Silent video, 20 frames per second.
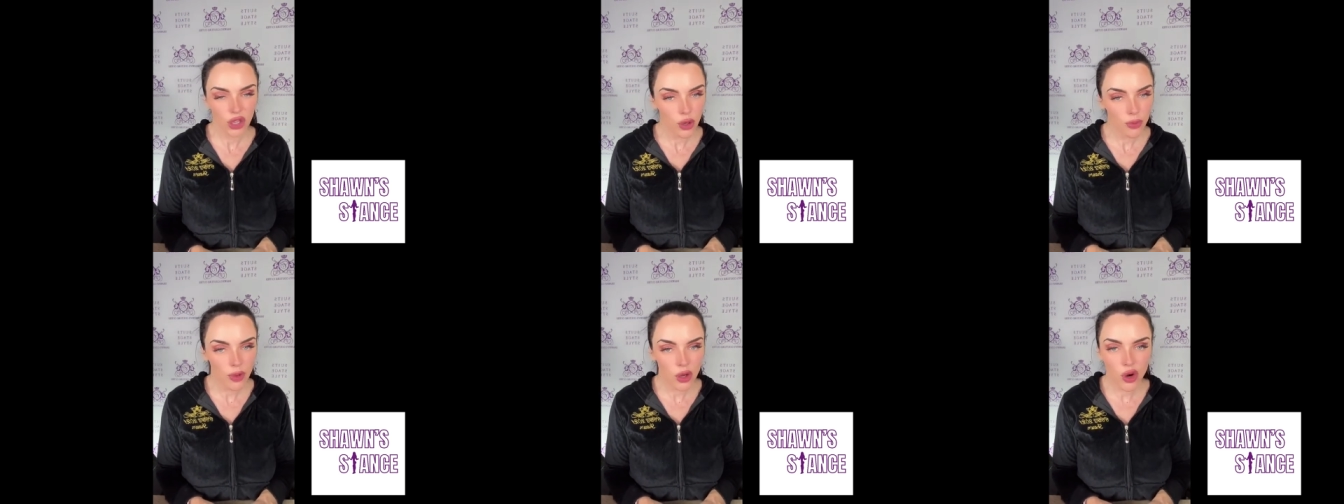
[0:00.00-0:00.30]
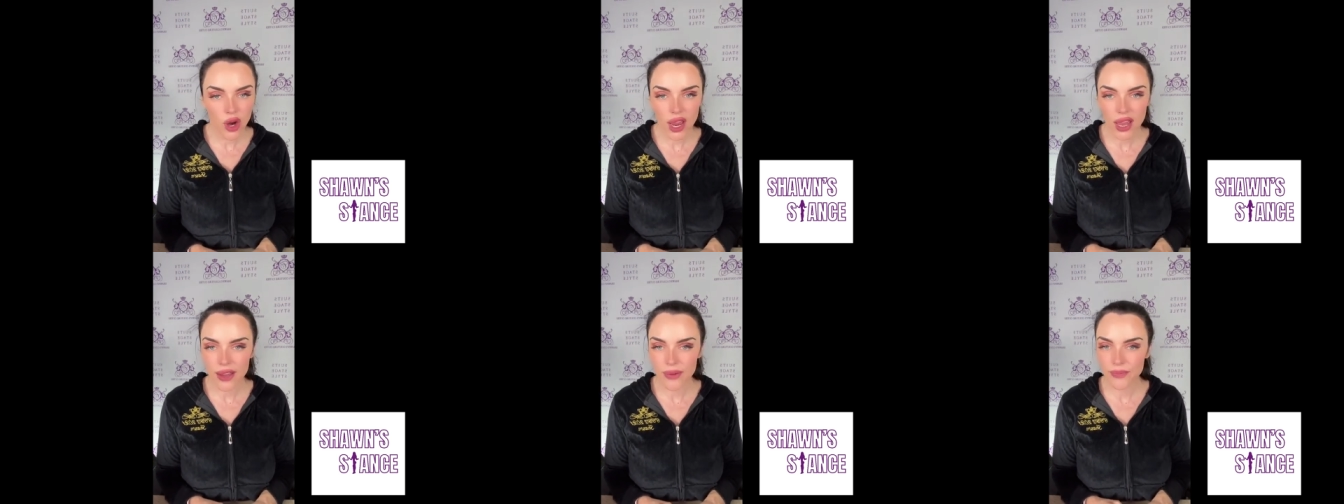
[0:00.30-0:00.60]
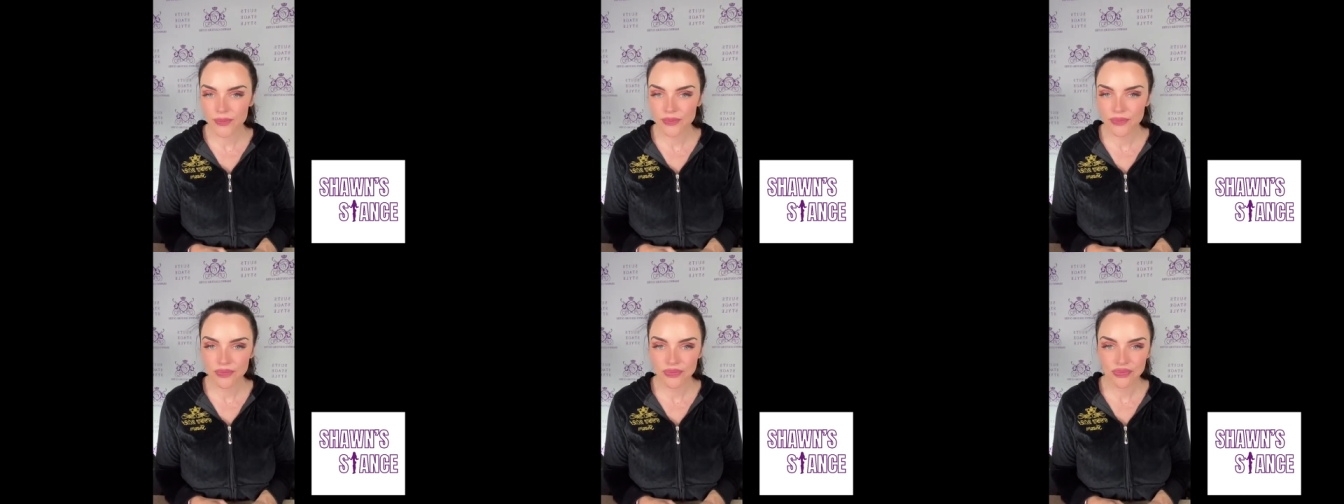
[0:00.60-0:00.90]
You can be
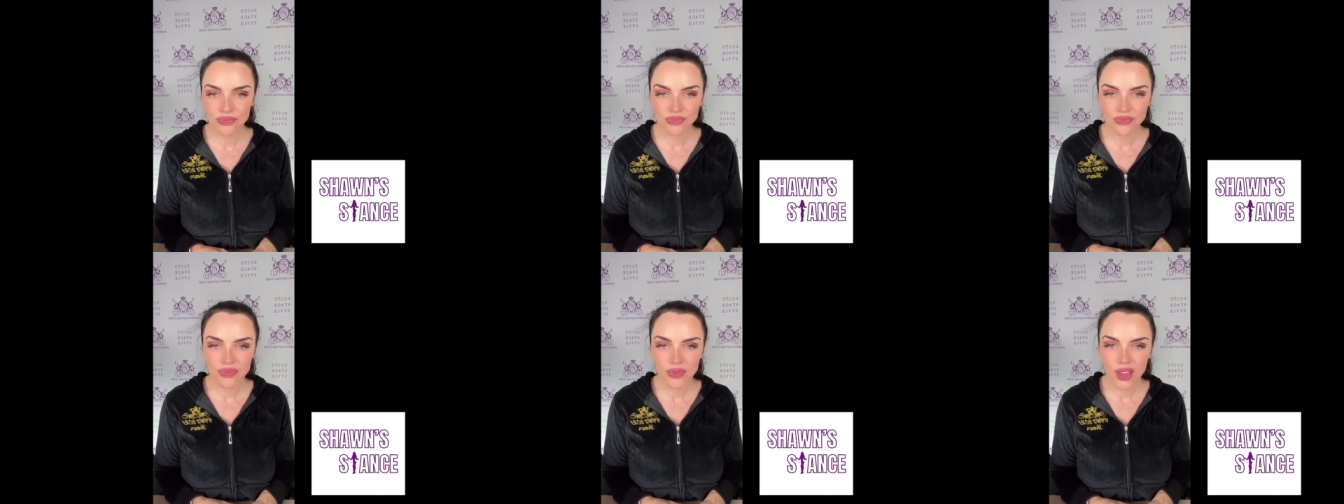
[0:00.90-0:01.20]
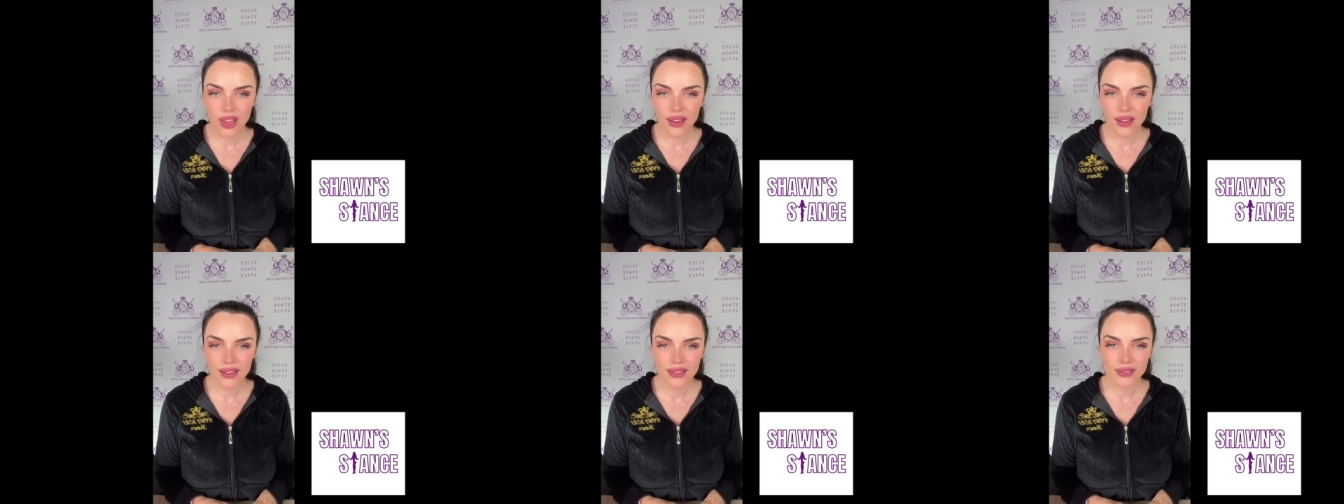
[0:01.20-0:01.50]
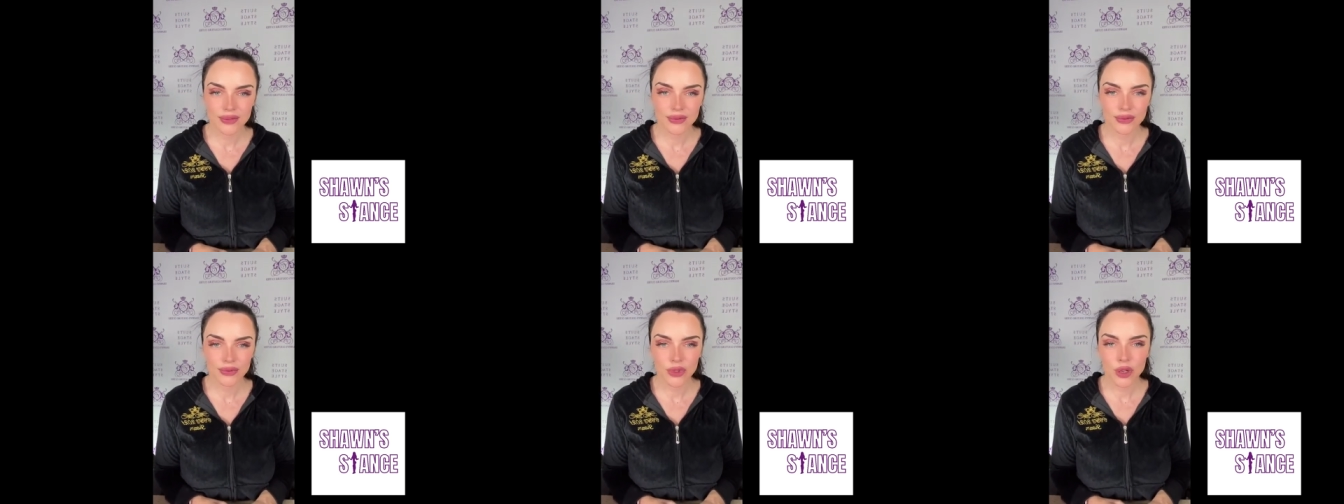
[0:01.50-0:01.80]
great.
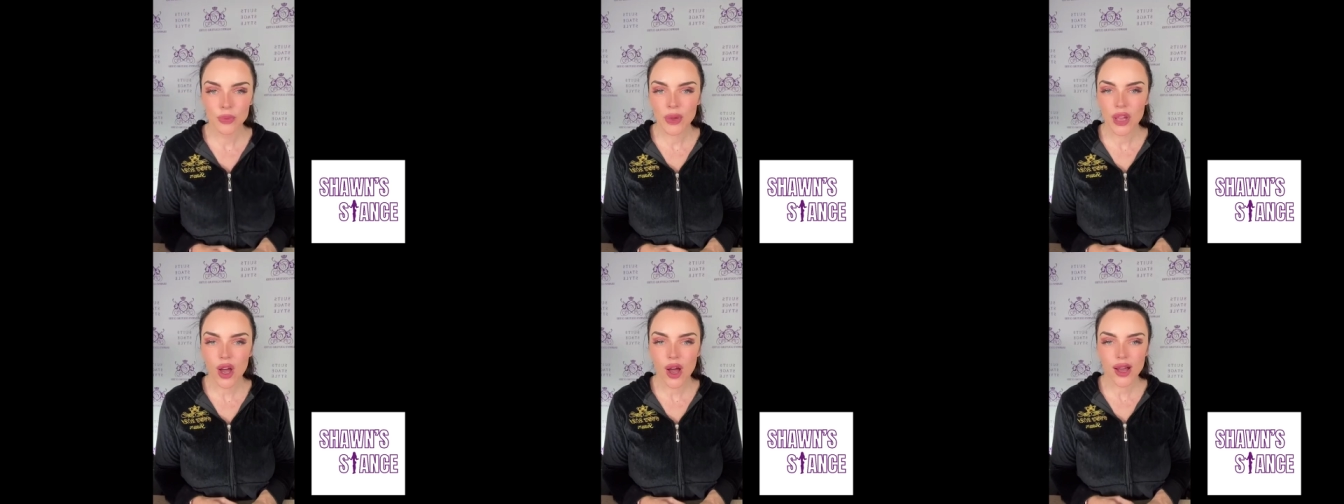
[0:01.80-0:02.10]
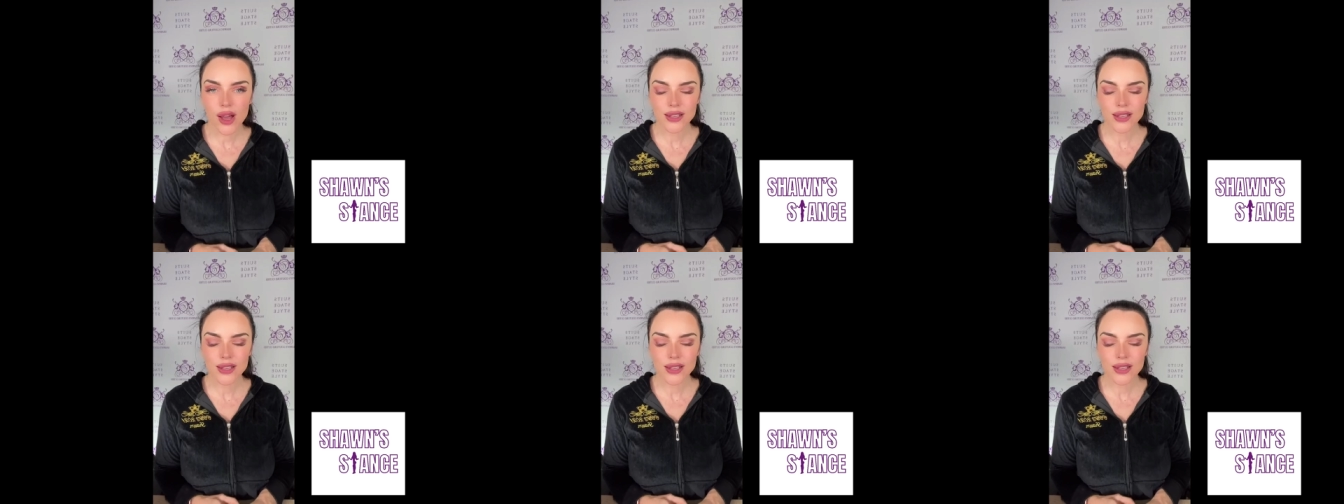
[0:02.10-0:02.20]
Wouldn't it be